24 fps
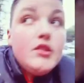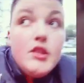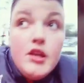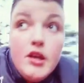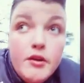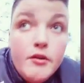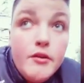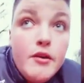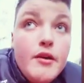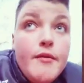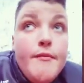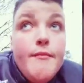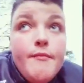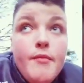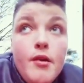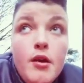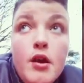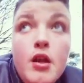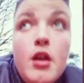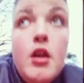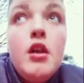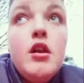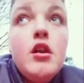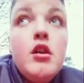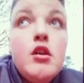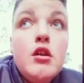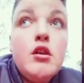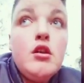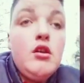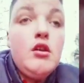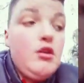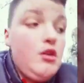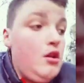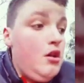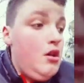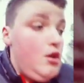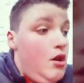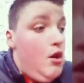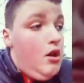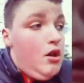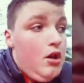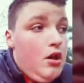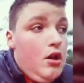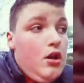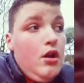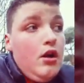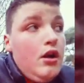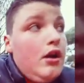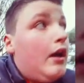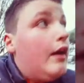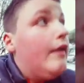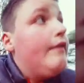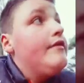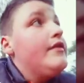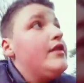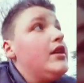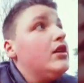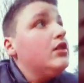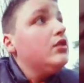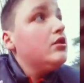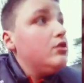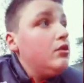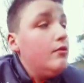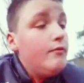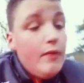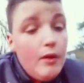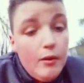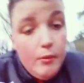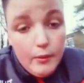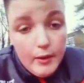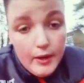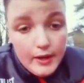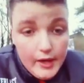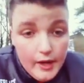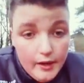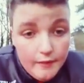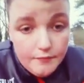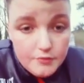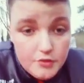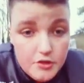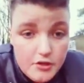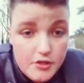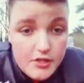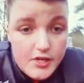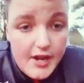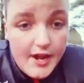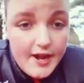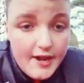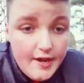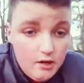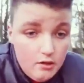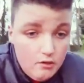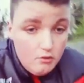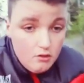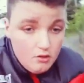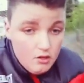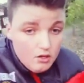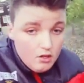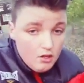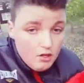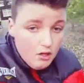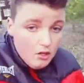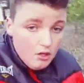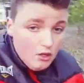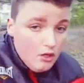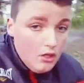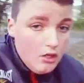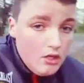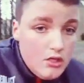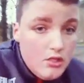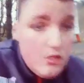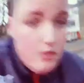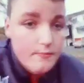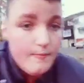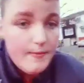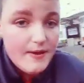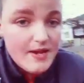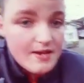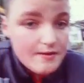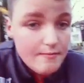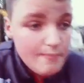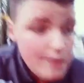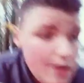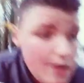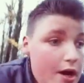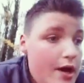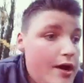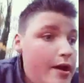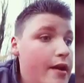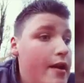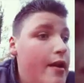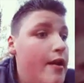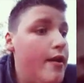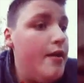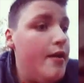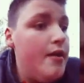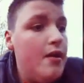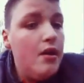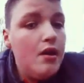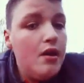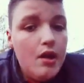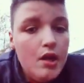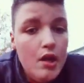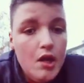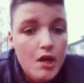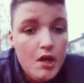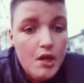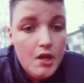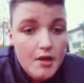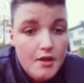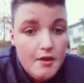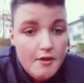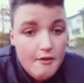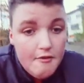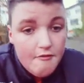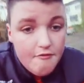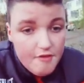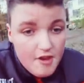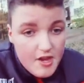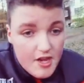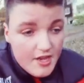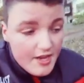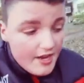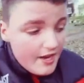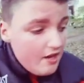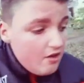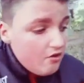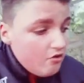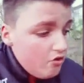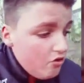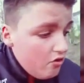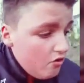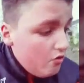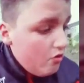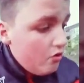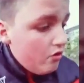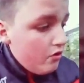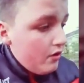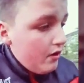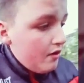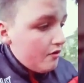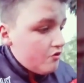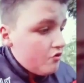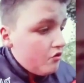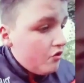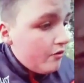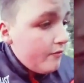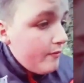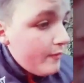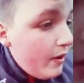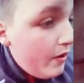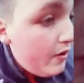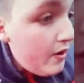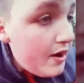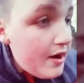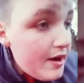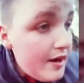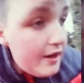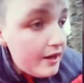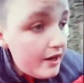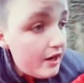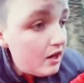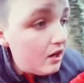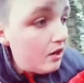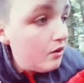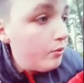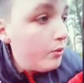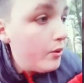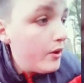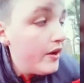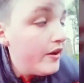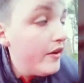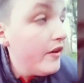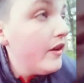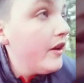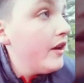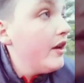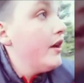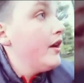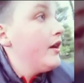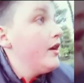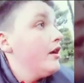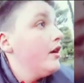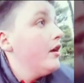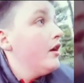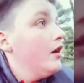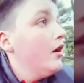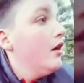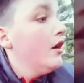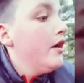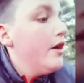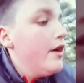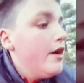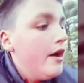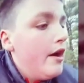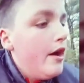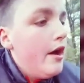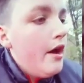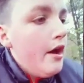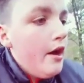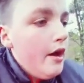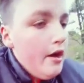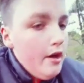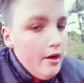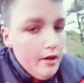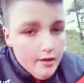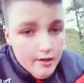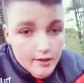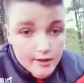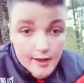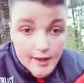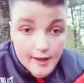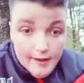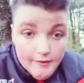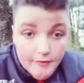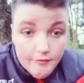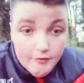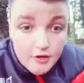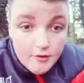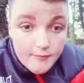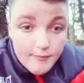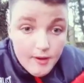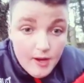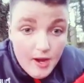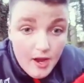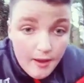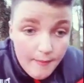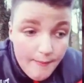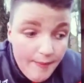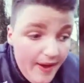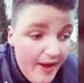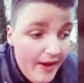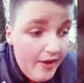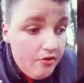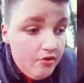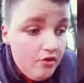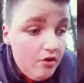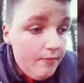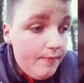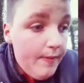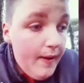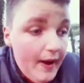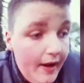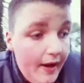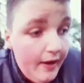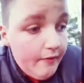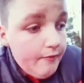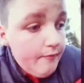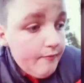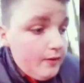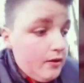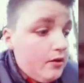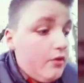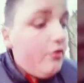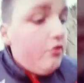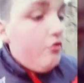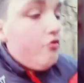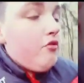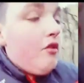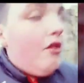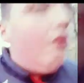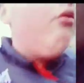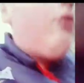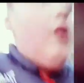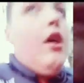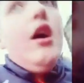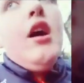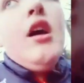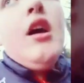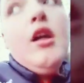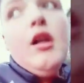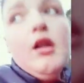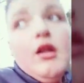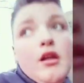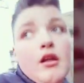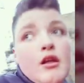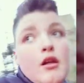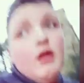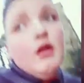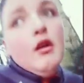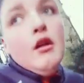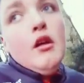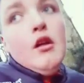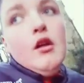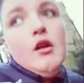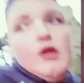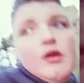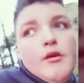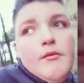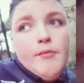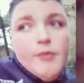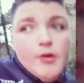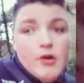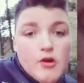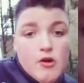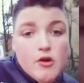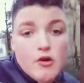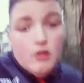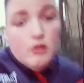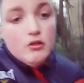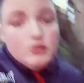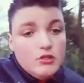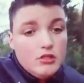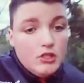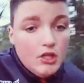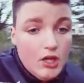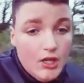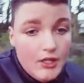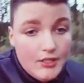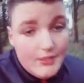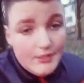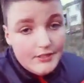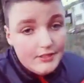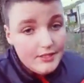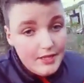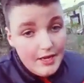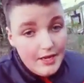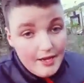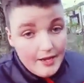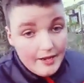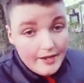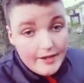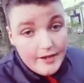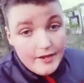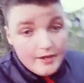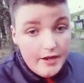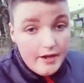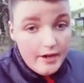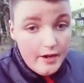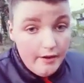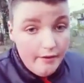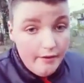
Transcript: So, um, I'm just on my way up to town to meet my friend Andrew, who I was talking about earlier. We have to buy a battery pack for my controller because I silly